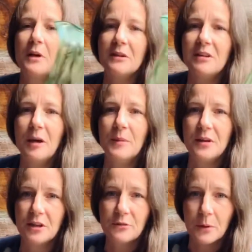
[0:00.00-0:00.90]
to tell me
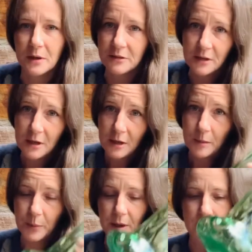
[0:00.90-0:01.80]
this was.
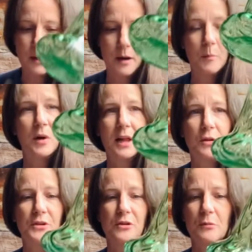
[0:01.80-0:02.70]
But when I
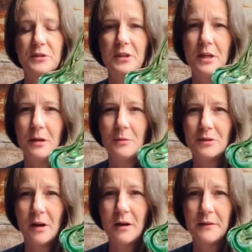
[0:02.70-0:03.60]
looked at the receipt, it was
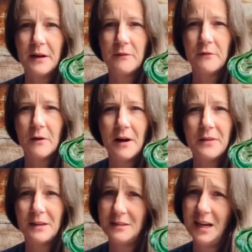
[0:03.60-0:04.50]
on there for, I
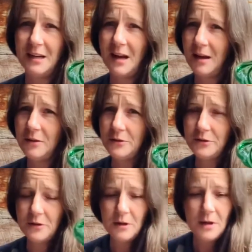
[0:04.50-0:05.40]
think, $10.
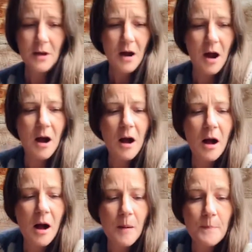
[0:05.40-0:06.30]

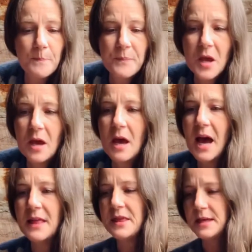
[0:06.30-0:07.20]

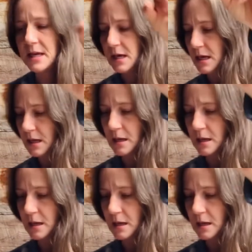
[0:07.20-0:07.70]
And then